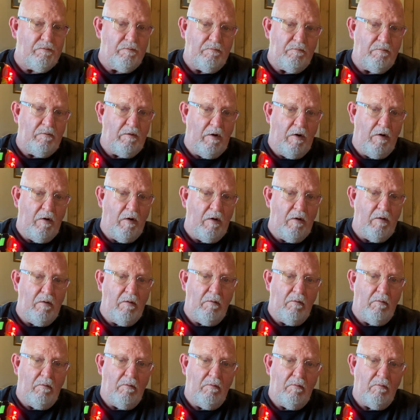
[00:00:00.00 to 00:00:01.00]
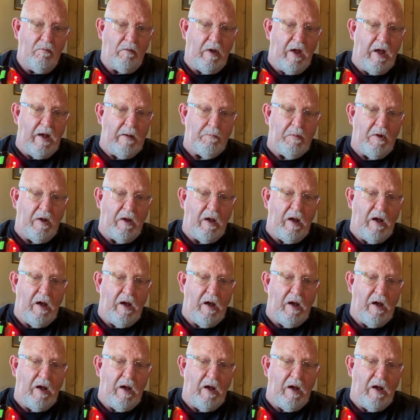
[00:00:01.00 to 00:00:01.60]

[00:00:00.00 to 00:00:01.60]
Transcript: near you camping